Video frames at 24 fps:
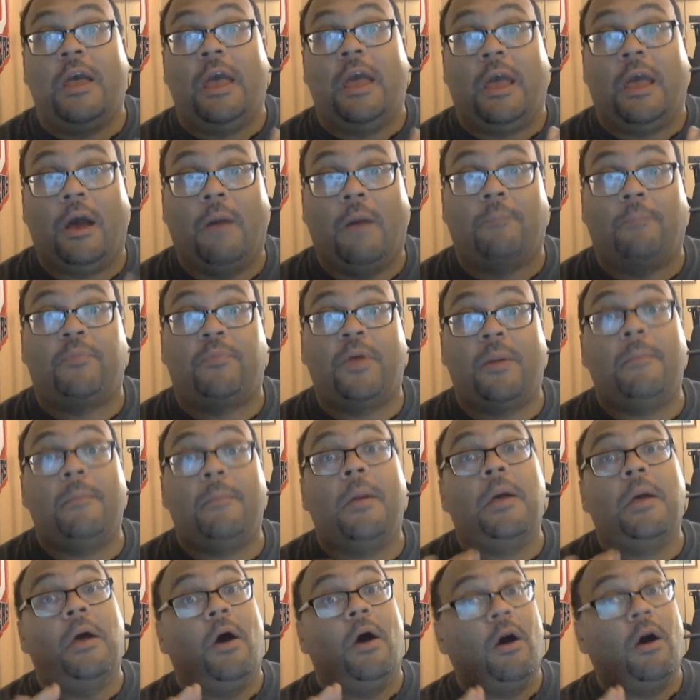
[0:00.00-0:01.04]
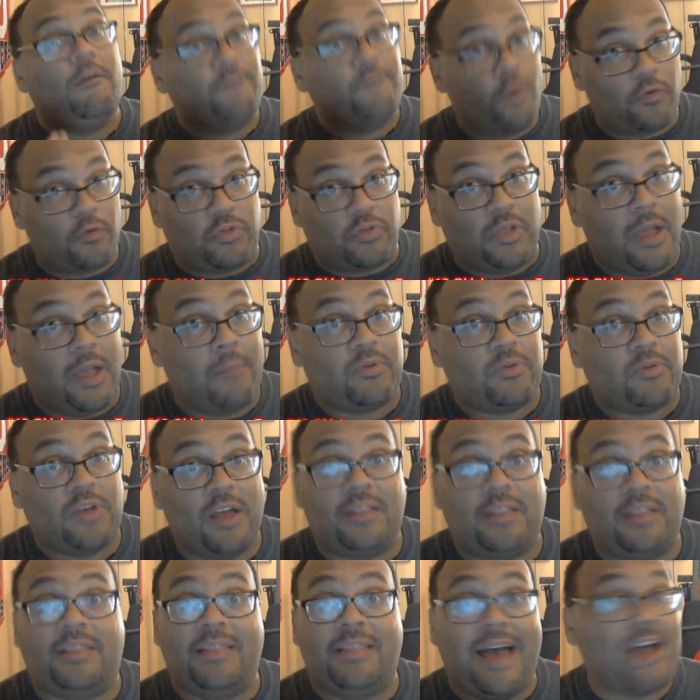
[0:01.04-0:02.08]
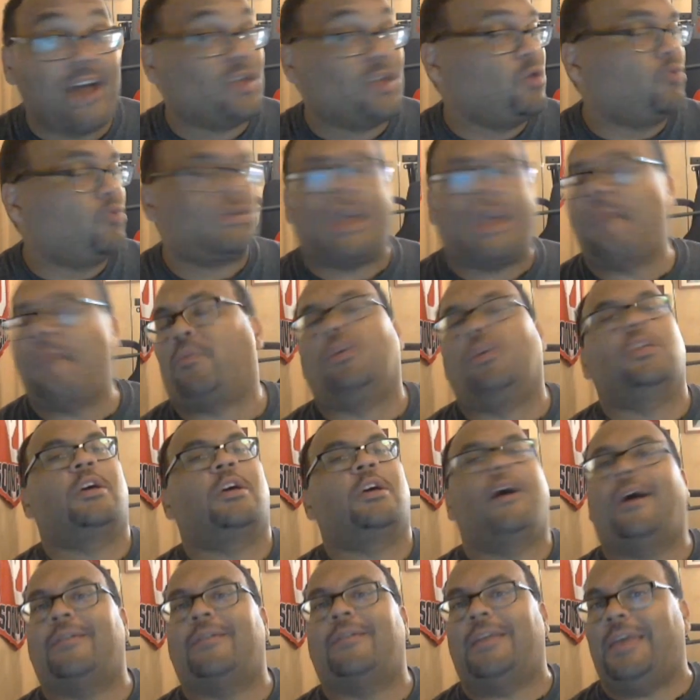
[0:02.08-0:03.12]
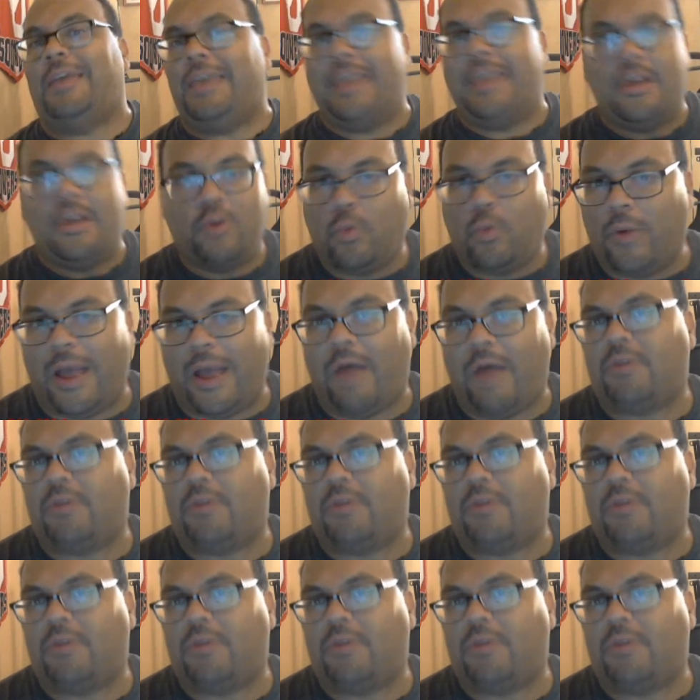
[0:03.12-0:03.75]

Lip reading: helped them avert the upset. And last year's game could have gone either way.